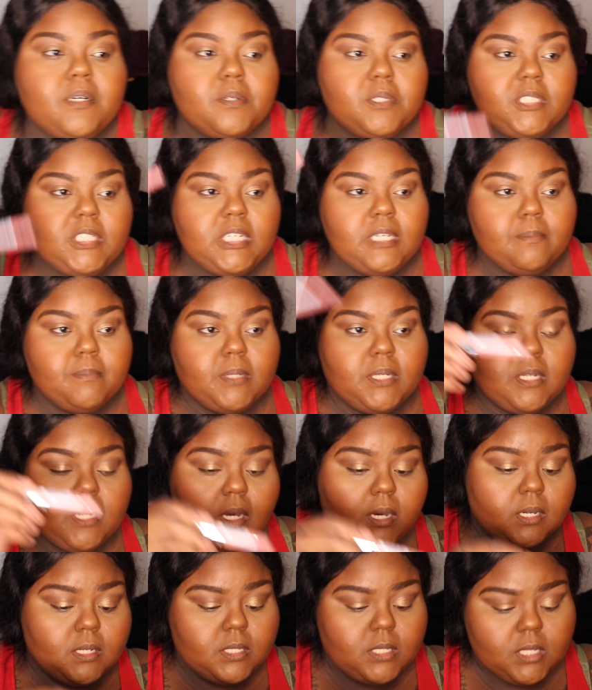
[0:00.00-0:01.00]
Cheap
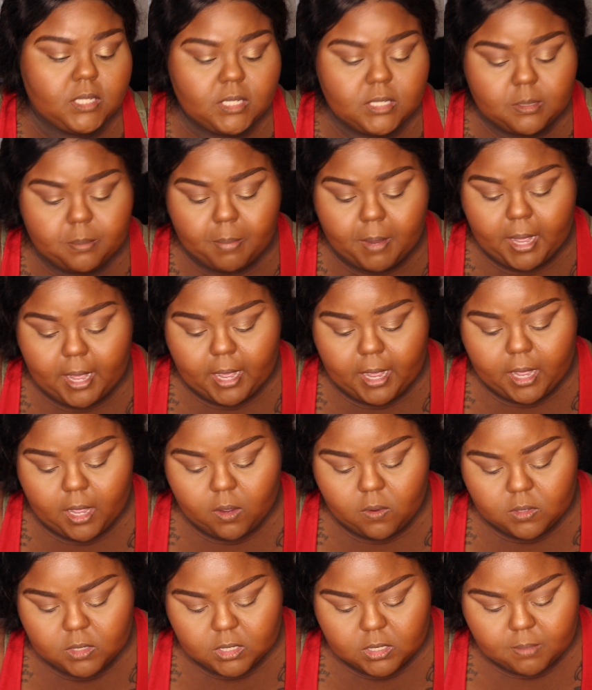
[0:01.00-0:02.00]
Gloss is by, who is this